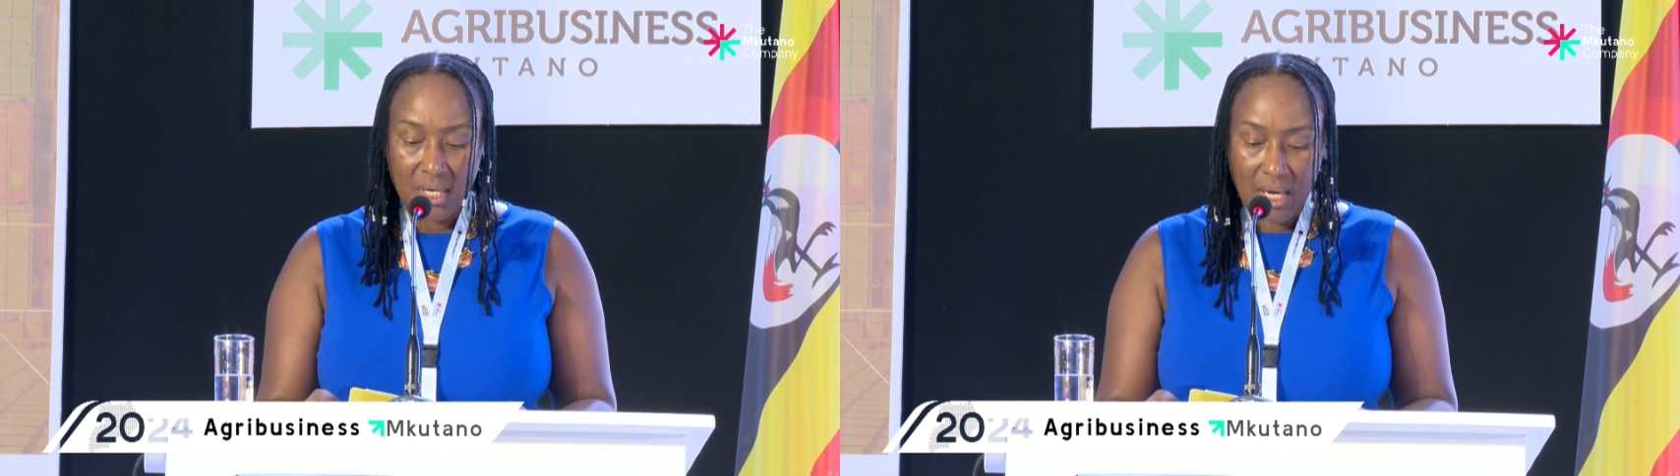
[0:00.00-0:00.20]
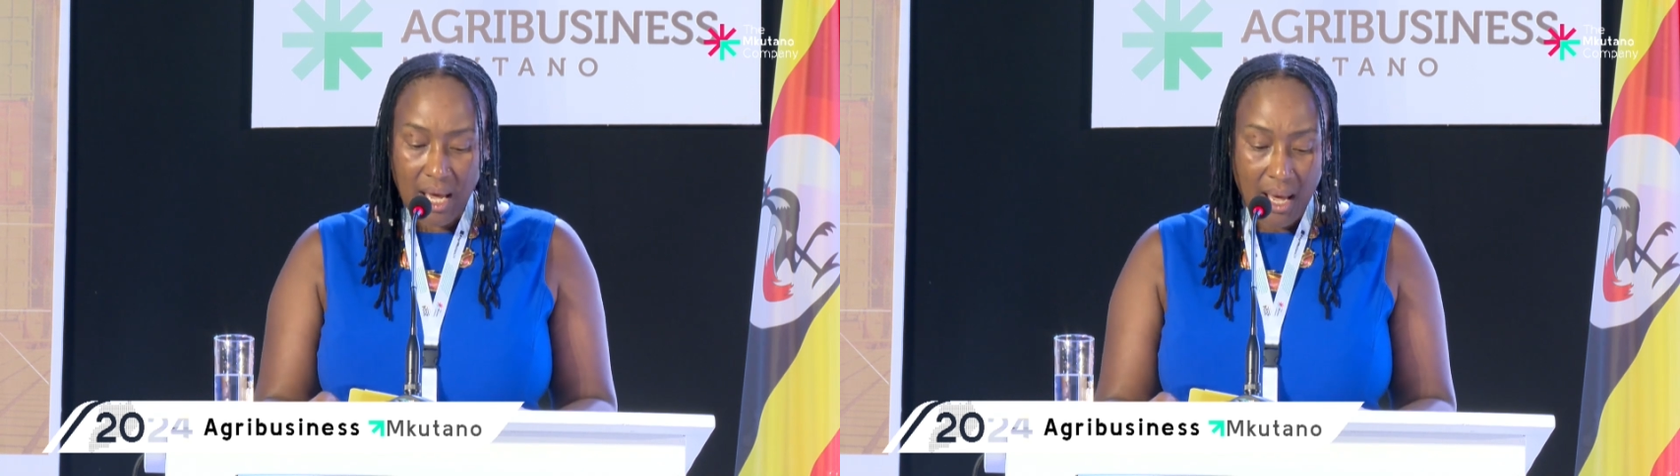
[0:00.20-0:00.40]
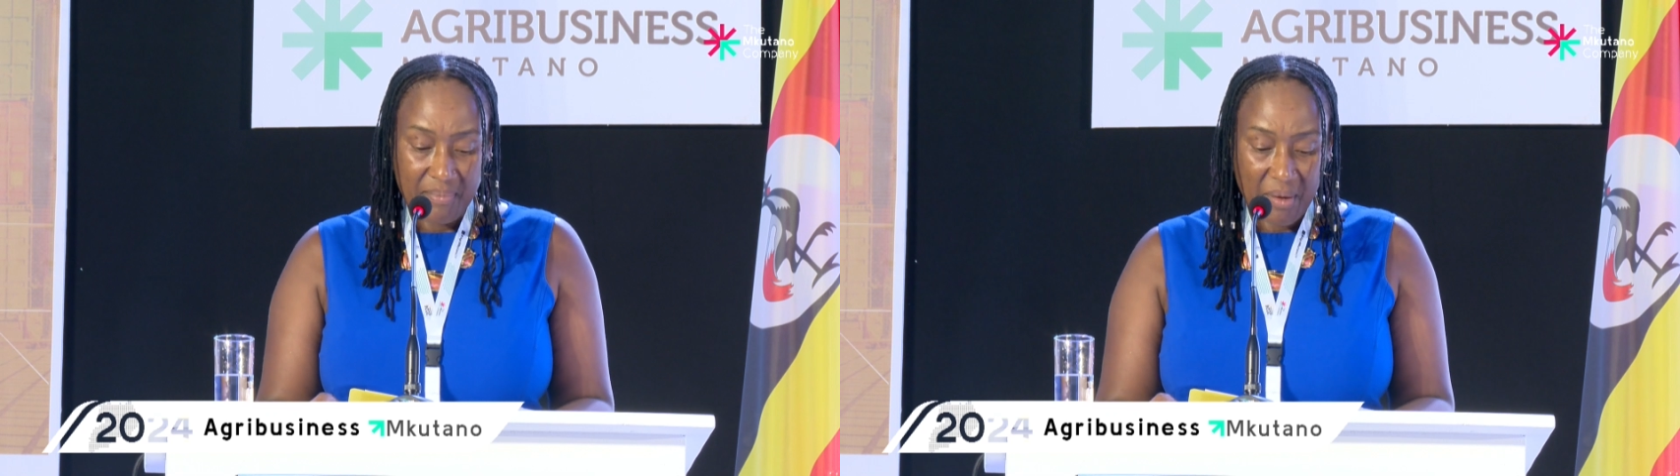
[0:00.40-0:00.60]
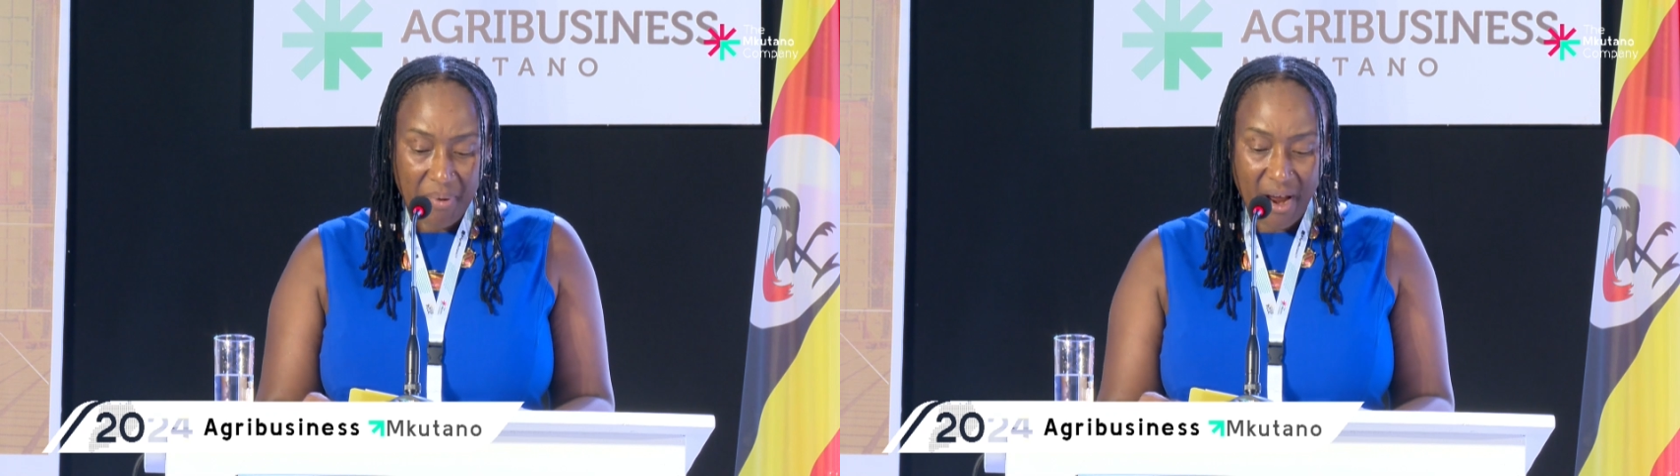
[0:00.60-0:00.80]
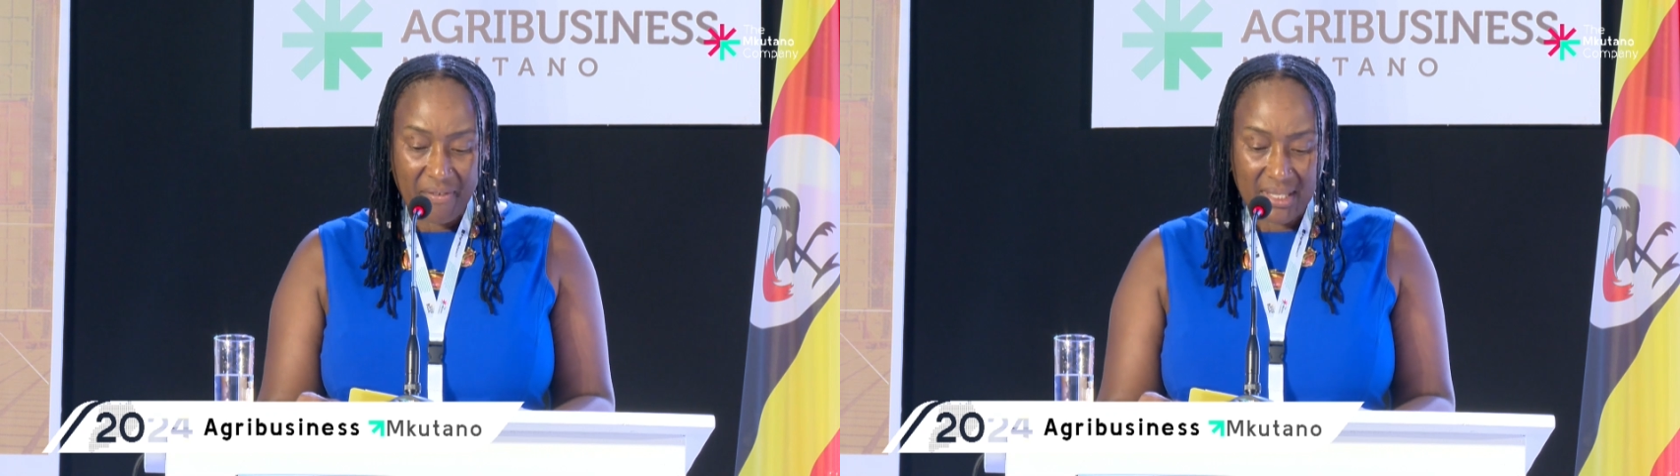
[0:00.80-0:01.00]
the
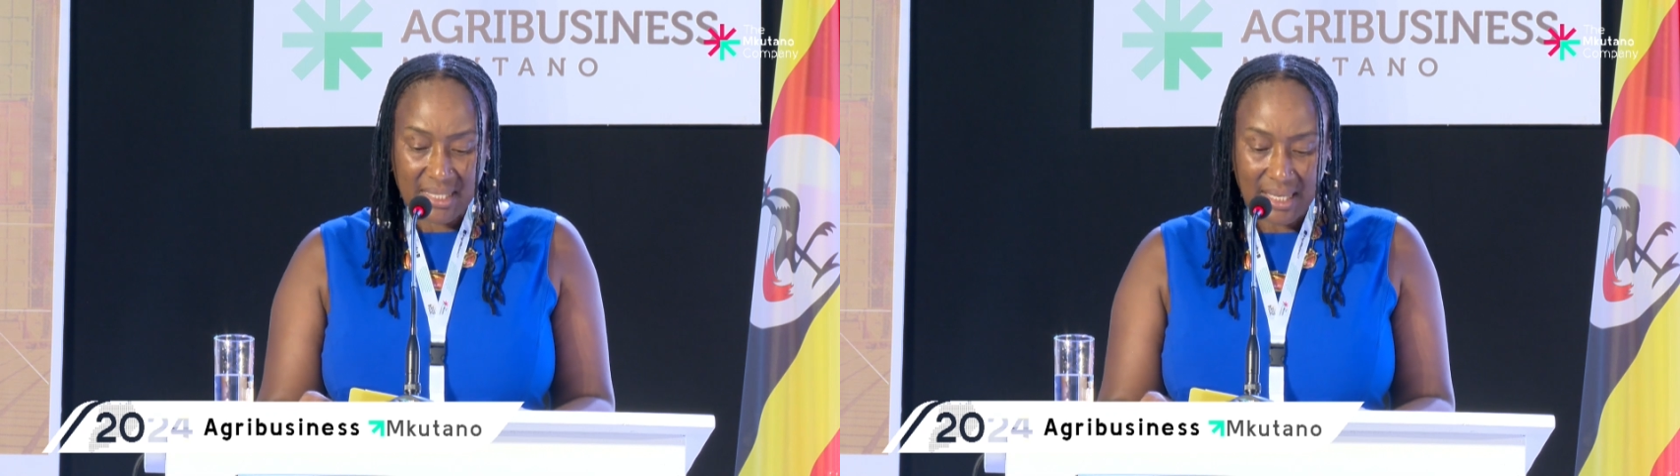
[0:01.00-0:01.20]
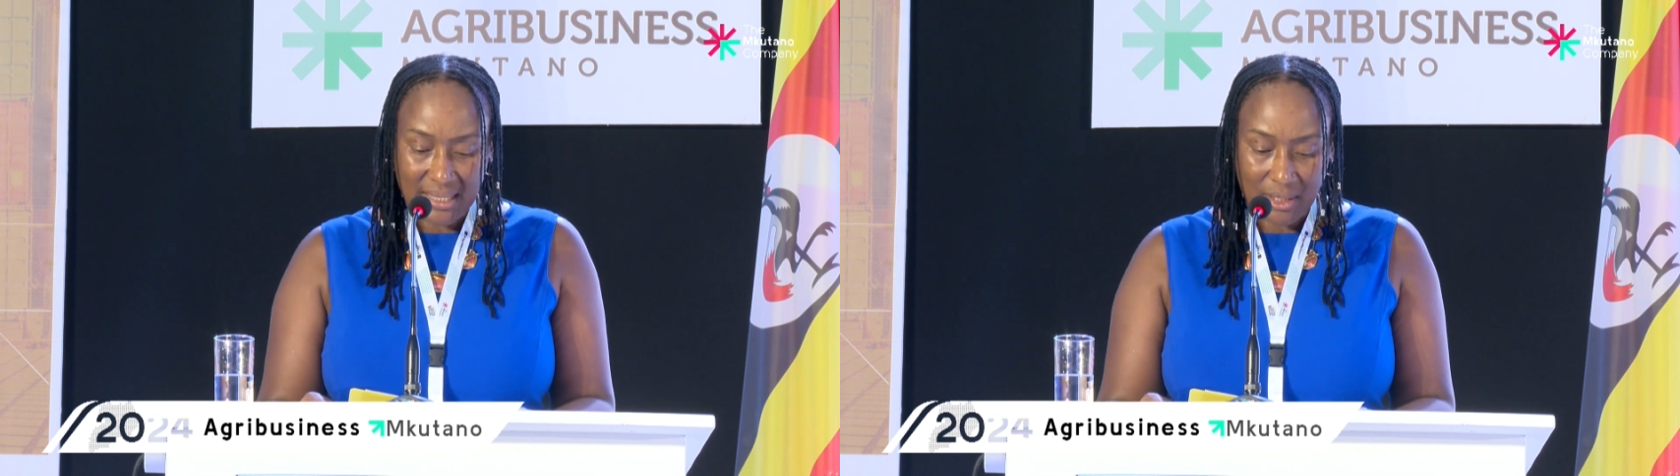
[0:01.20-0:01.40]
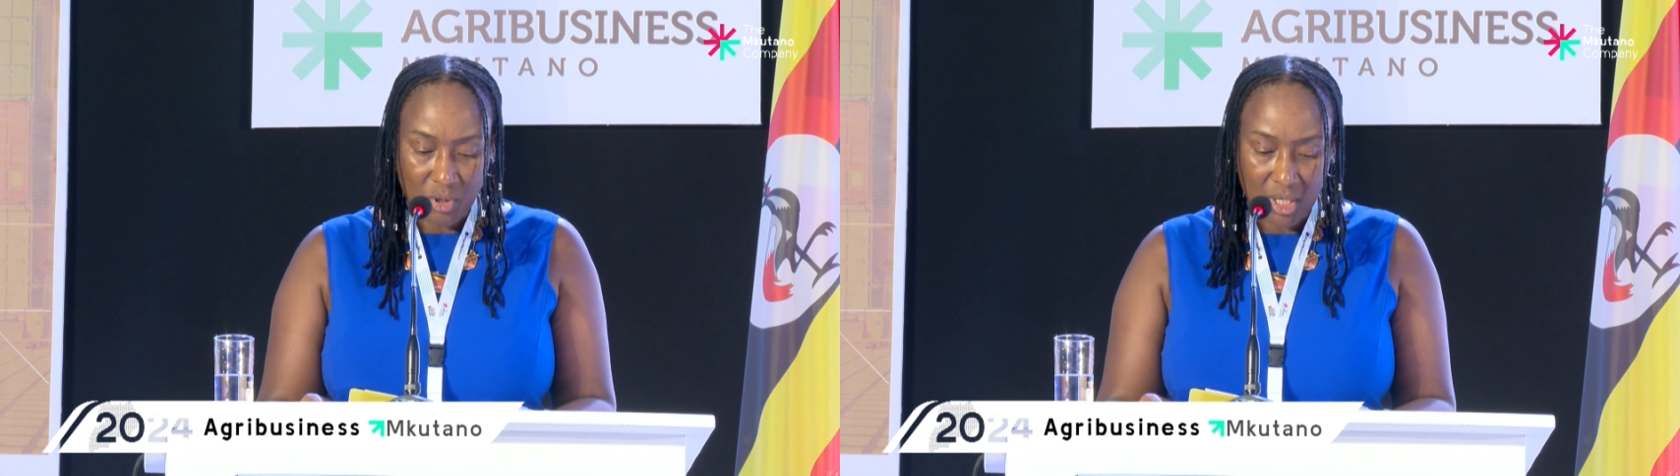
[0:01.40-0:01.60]
private sector to